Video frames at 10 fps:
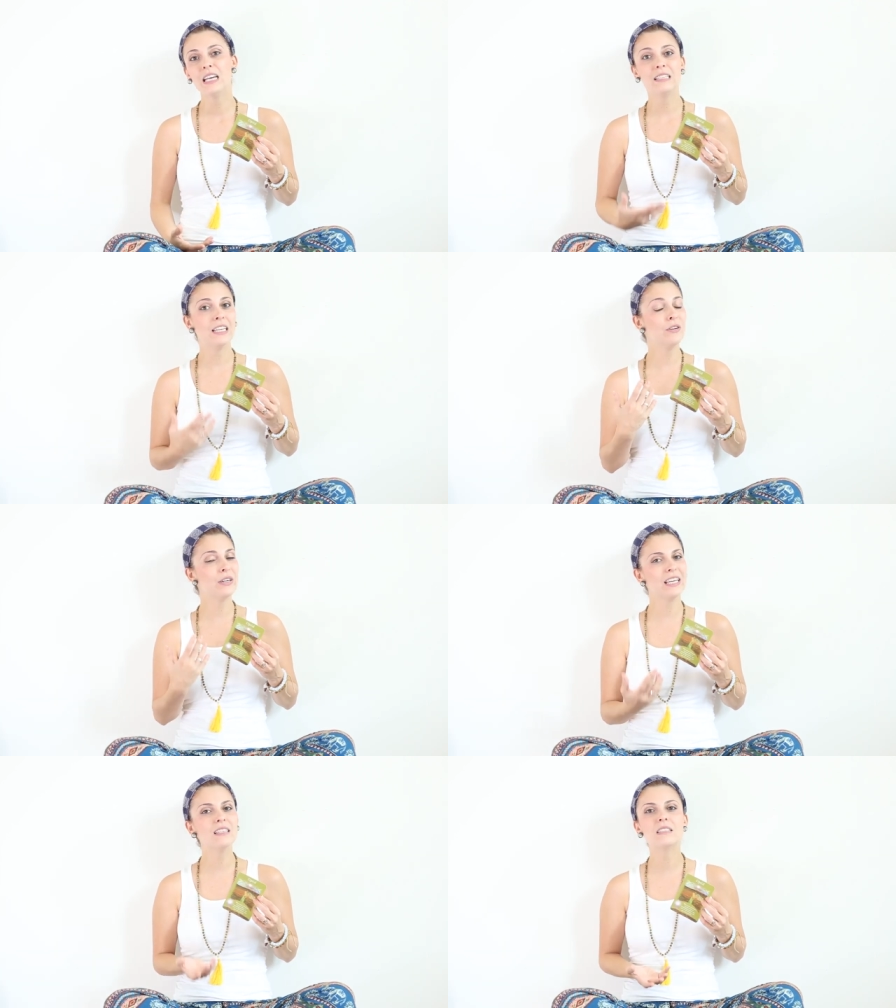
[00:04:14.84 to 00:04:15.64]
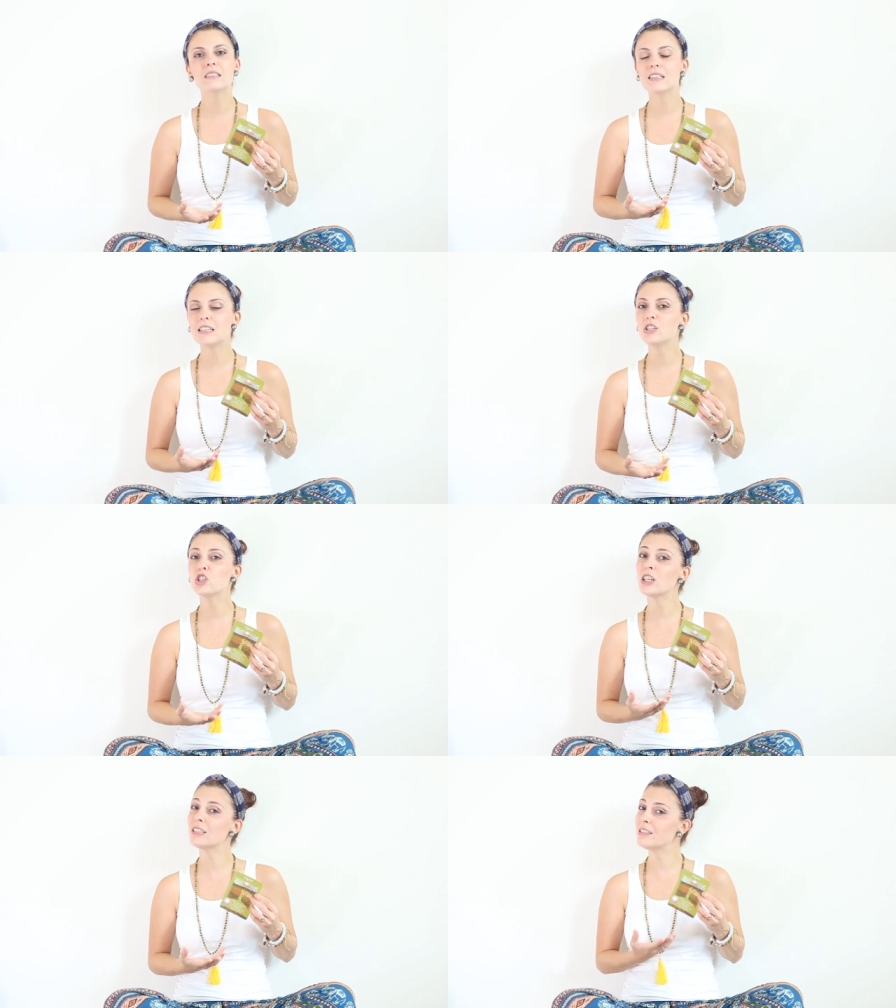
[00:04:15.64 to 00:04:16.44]
that you can't see
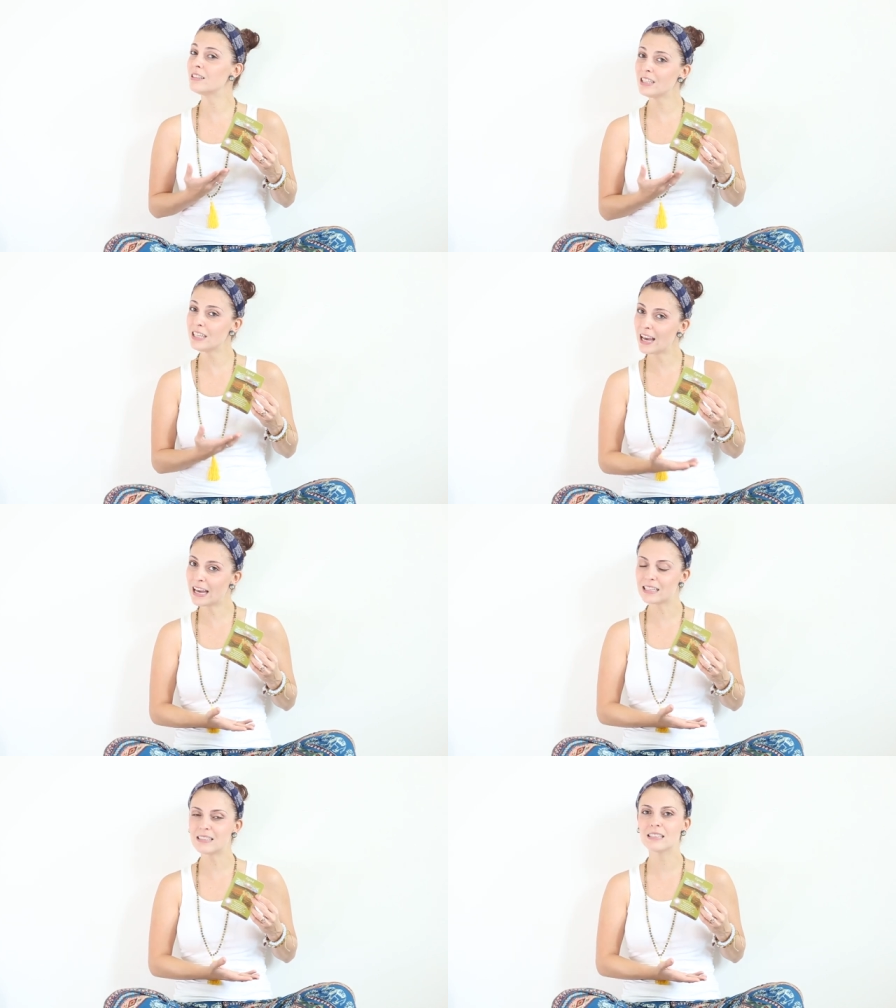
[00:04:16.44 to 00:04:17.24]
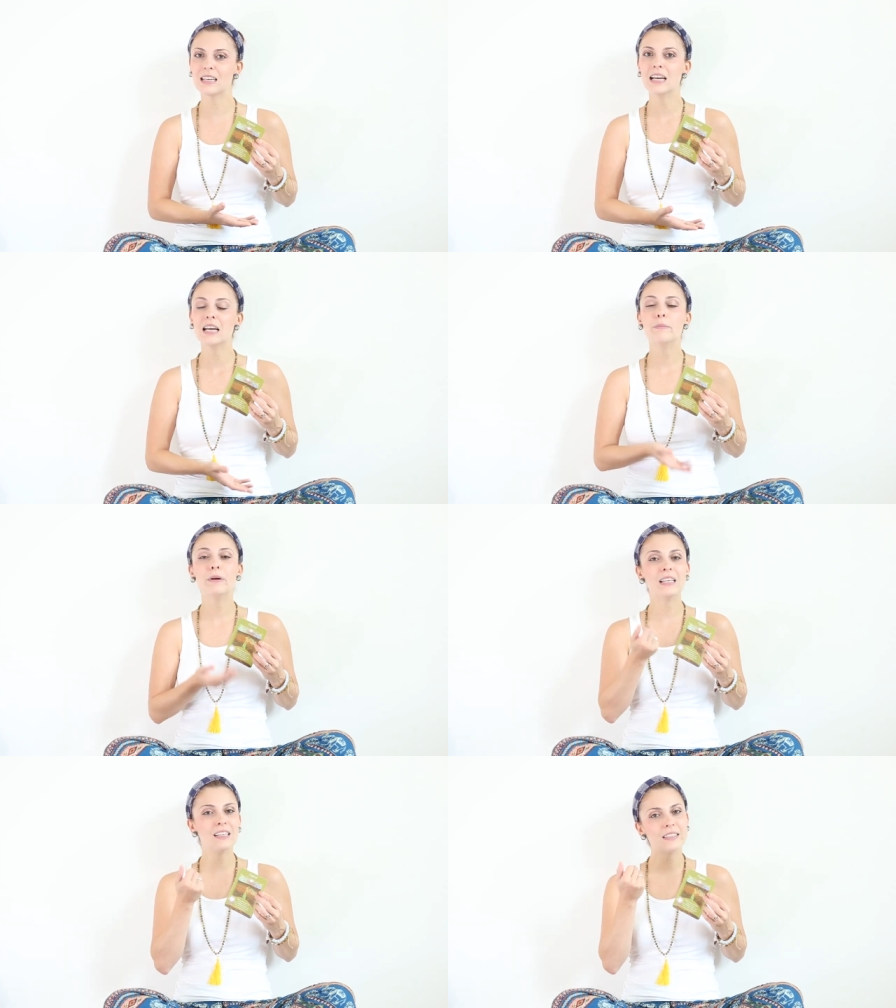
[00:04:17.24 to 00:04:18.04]
just yet
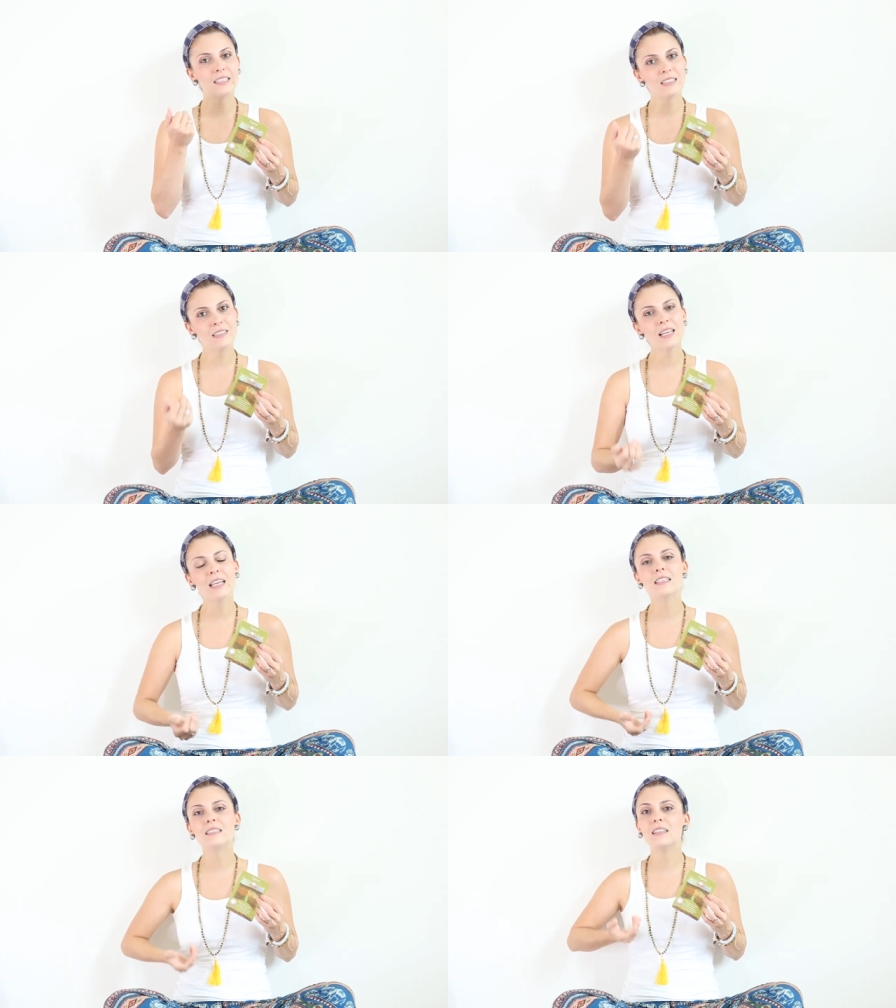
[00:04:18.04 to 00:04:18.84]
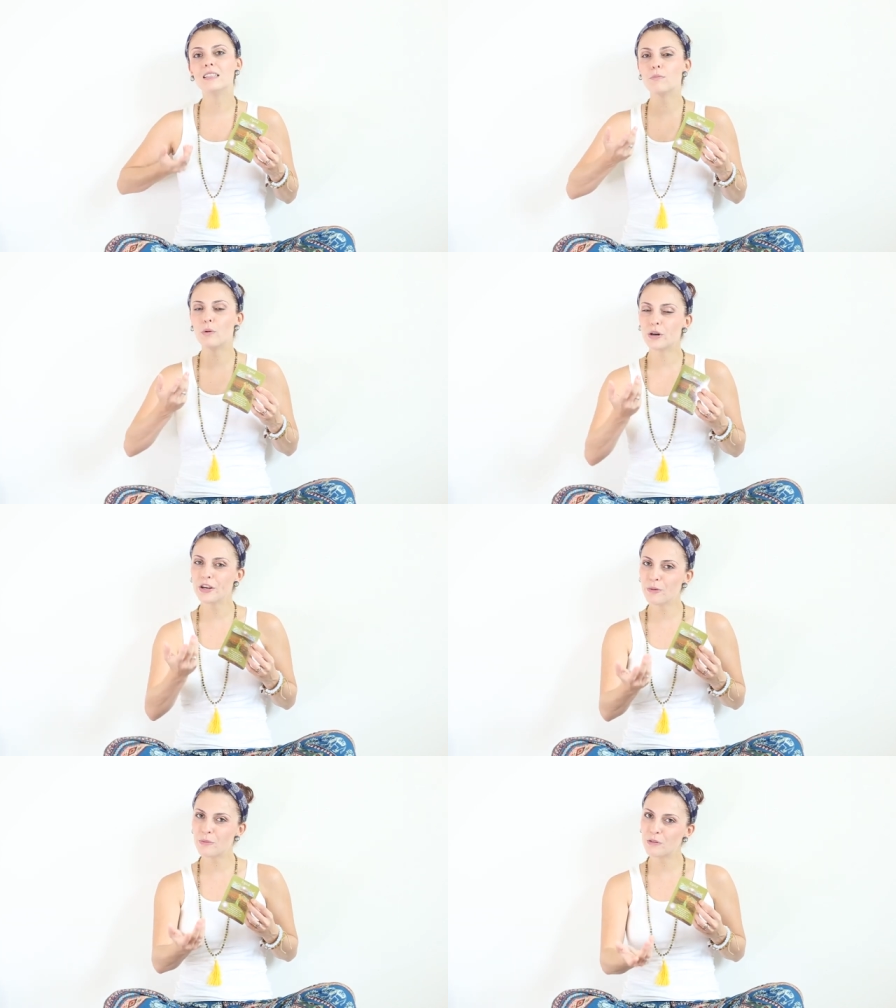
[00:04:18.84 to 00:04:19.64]
but understands that the more
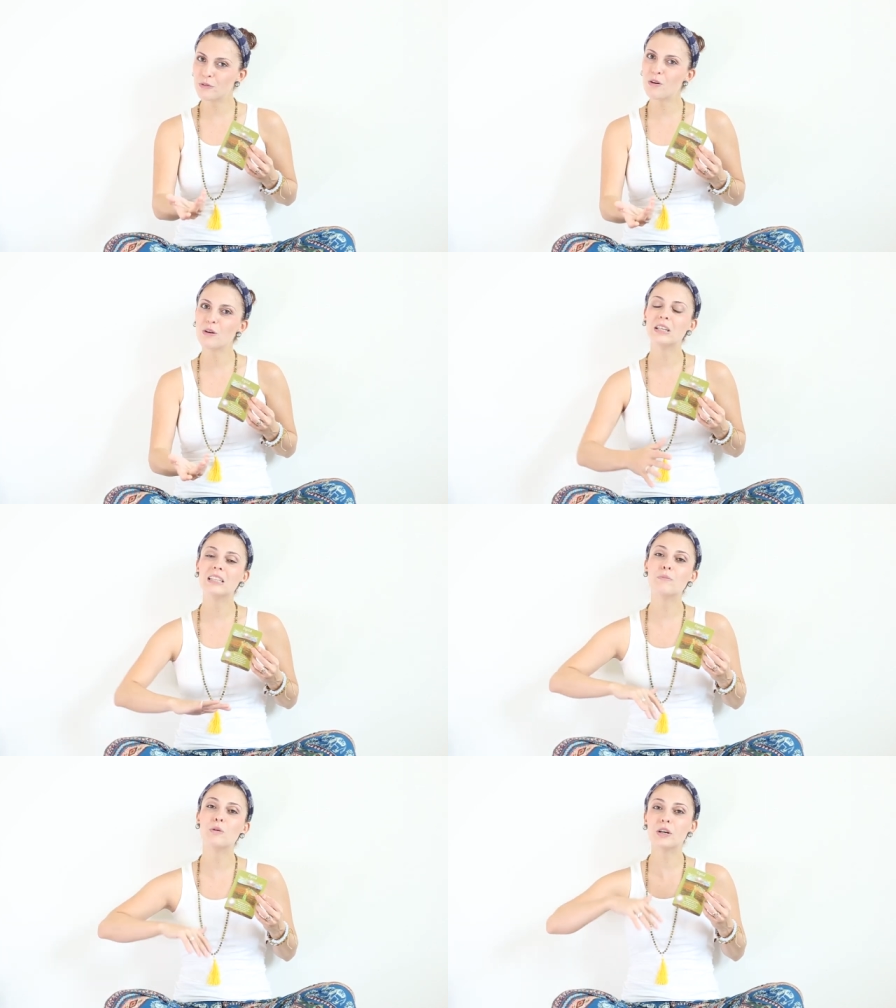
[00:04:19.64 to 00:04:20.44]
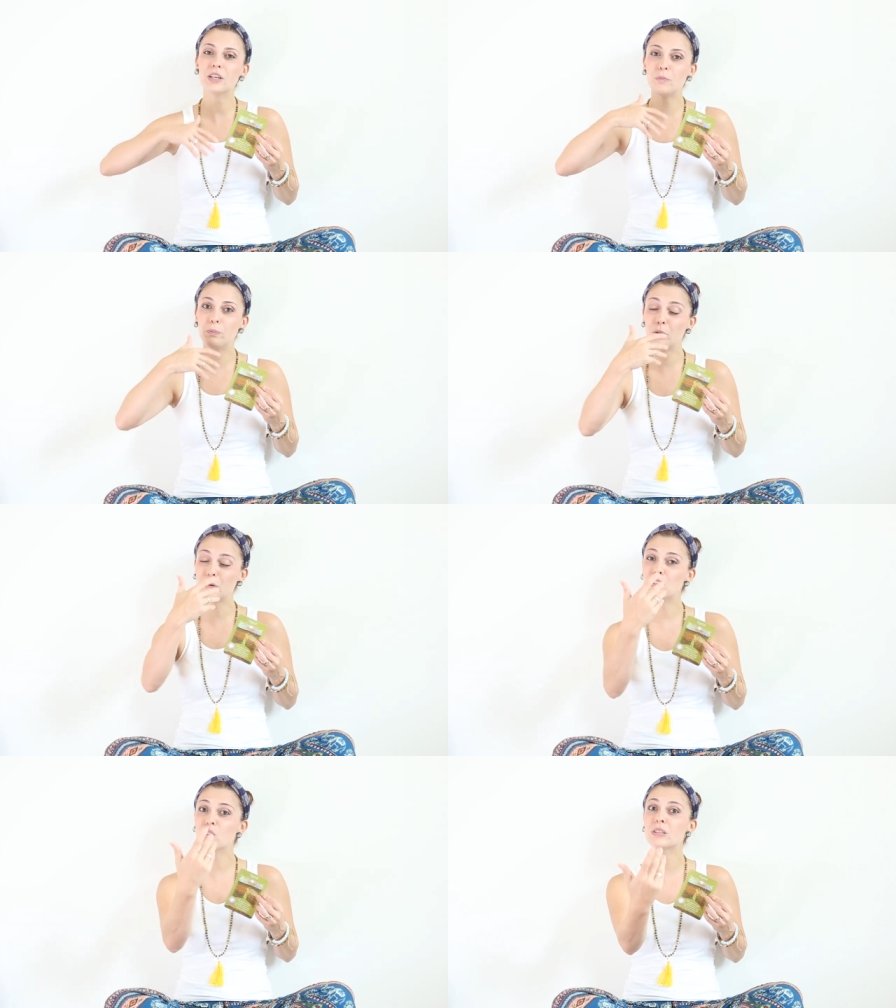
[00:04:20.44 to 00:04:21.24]
you move on, the more you
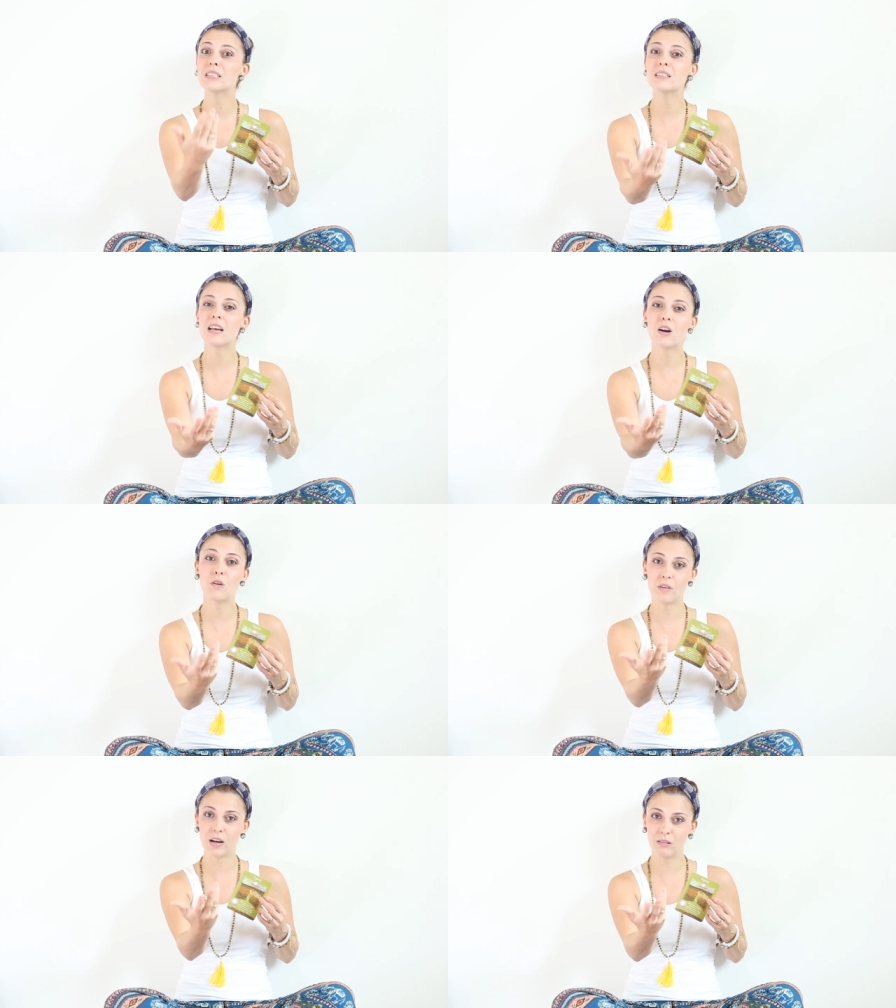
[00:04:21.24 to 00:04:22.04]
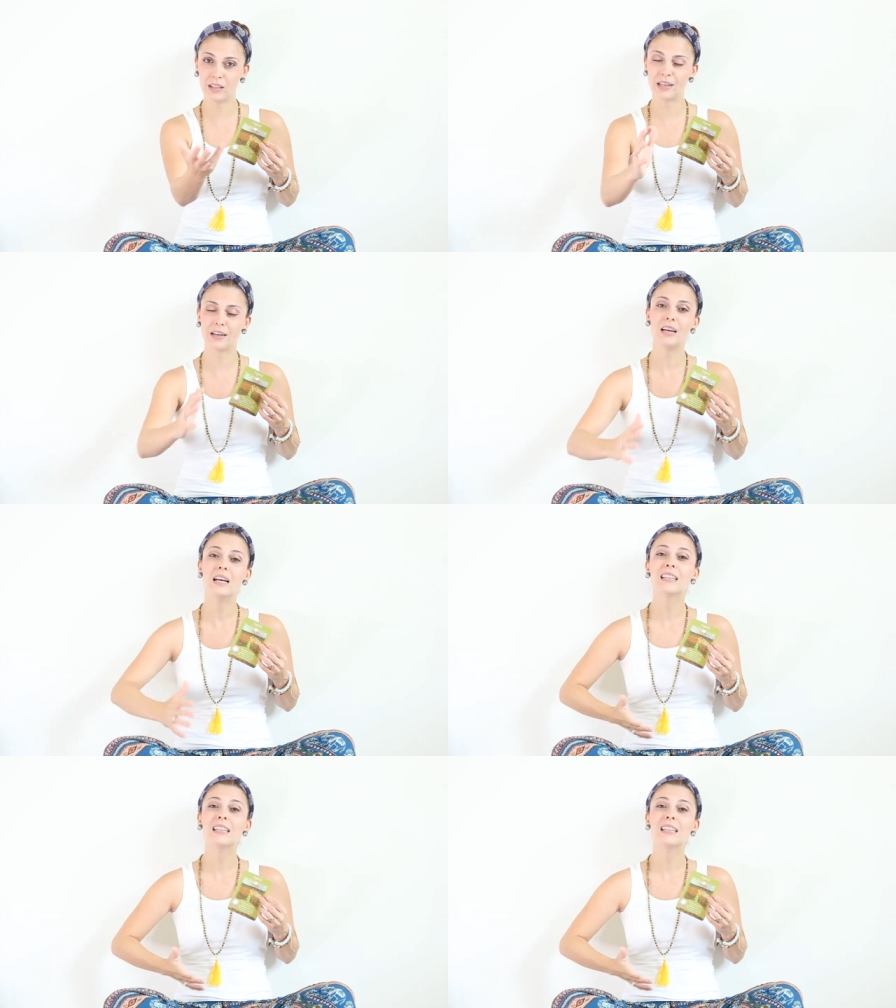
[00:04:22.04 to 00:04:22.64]
put yourself out there,